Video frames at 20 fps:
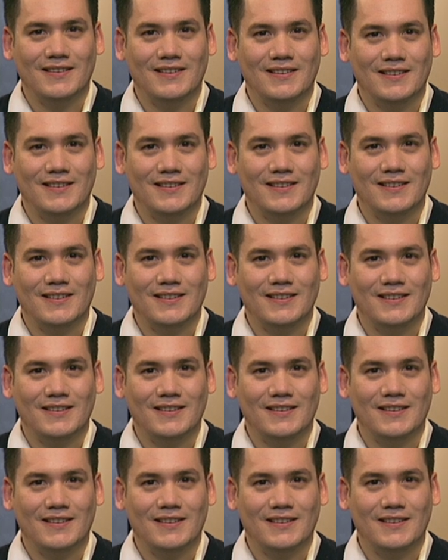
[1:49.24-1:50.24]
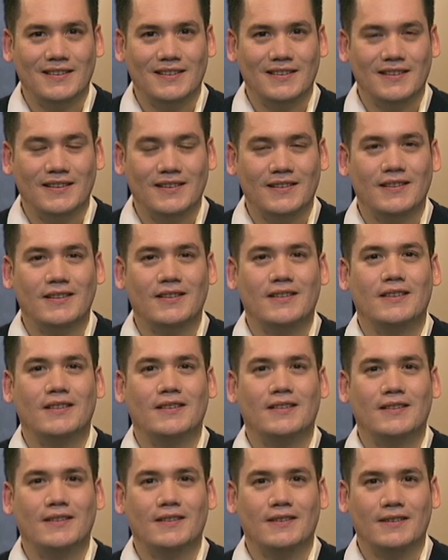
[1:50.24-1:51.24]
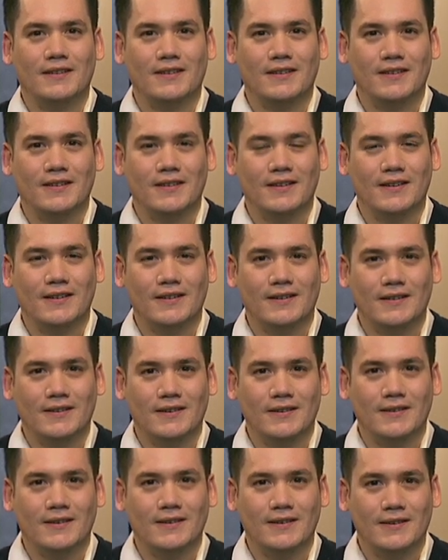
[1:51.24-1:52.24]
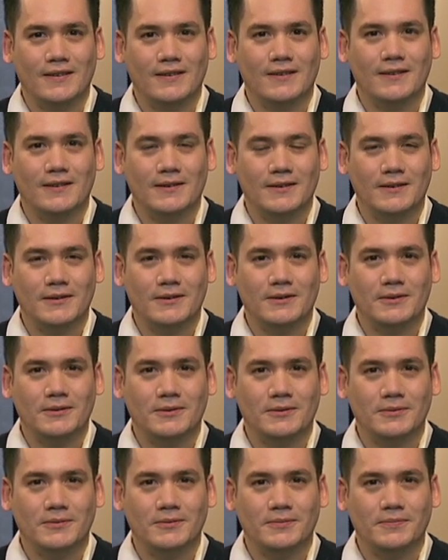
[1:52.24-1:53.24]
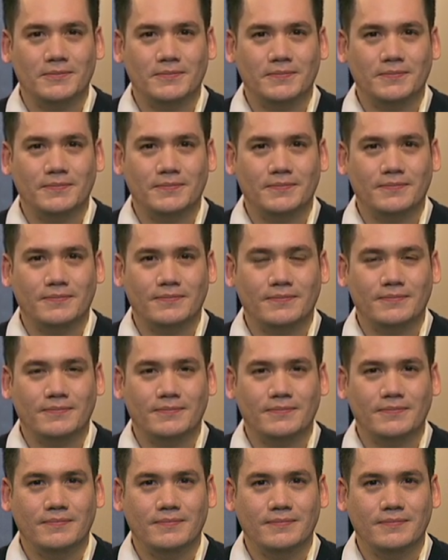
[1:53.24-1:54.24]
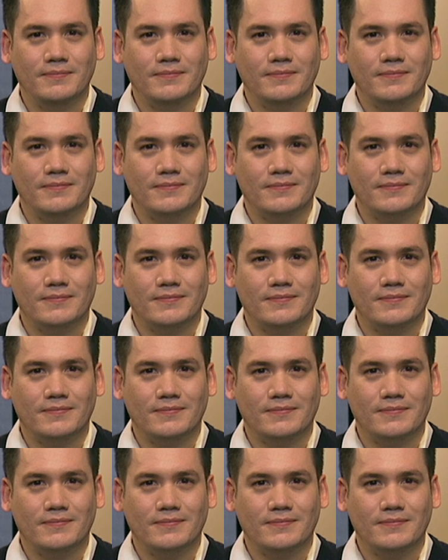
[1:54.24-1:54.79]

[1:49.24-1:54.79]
[no speech]